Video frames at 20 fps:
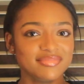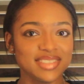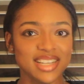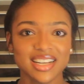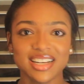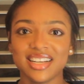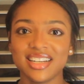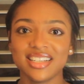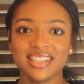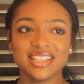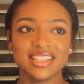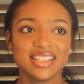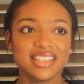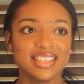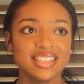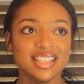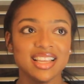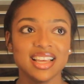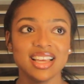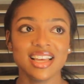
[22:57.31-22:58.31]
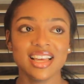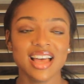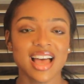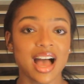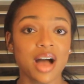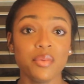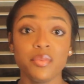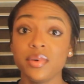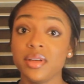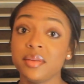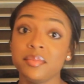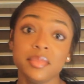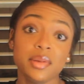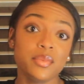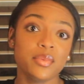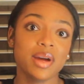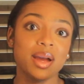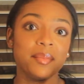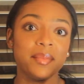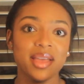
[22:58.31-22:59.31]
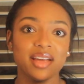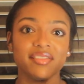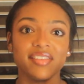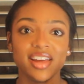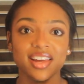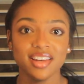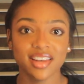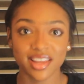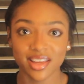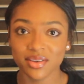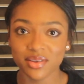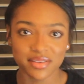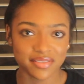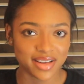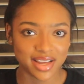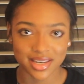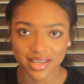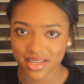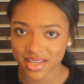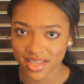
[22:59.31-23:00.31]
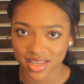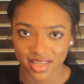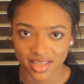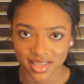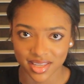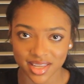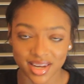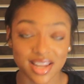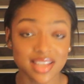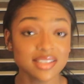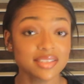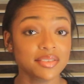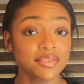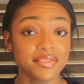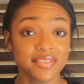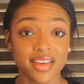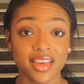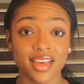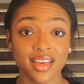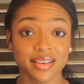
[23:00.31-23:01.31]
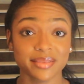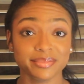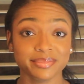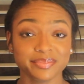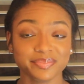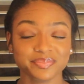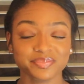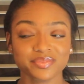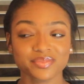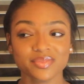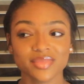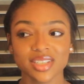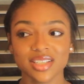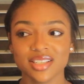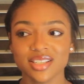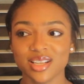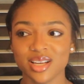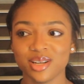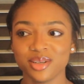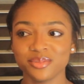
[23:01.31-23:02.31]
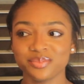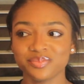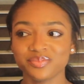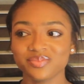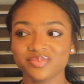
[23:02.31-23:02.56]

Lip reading: because I wouldn't be where I'm at right now if I didn't. And that's a fact. So,